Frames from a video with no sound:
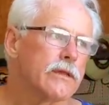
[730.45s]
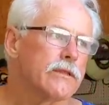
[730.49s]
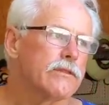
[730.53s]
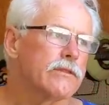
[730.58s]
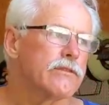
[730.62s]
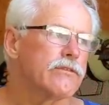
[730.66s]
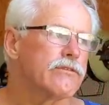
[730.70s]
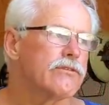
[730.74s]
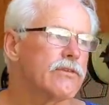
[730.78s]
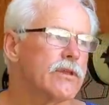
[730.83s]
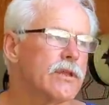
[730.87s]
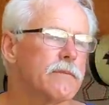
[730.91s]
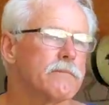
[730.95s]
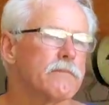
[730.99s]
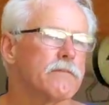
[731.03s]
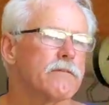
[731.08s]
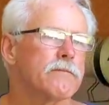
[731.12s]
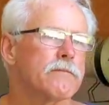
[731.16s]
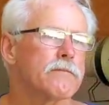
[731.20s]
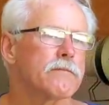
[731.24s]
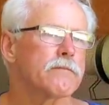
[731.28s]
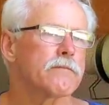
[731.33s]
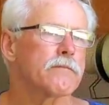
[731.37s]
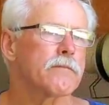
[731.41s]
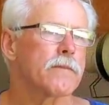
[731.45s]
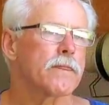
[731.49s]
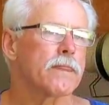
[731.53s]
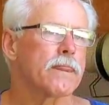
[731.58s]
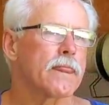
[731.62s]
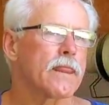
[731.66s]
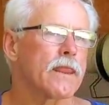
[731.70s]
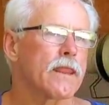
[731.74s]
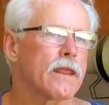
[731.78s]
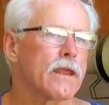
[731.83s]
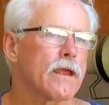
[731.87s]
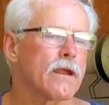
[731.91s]
The yeah, scenes... I'll, I'll, just, I'll just add
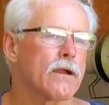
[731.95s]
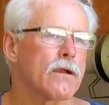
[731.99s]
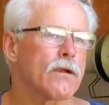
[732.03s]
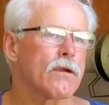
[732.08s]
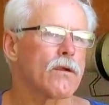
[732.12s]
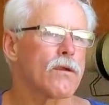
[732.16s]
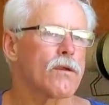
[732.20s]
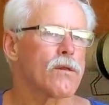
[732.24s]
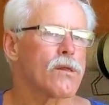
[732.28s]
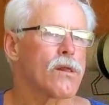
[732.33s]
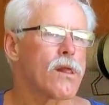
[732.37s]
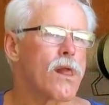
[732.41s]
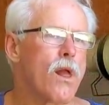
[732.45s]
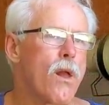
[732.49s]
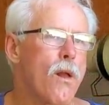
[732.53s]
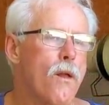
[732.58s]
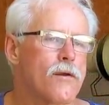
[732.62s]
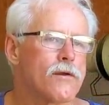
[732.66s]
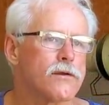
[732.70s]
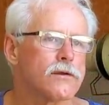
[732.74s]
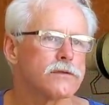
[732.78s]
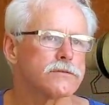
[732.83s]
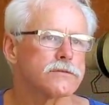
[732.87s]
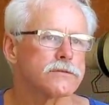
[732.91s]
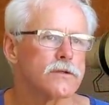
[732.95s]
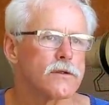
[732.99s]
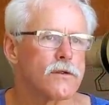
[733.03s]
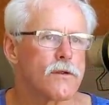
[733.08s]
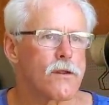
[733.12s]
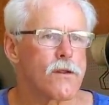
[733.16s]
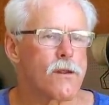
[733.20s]
this really quick, um, guys, that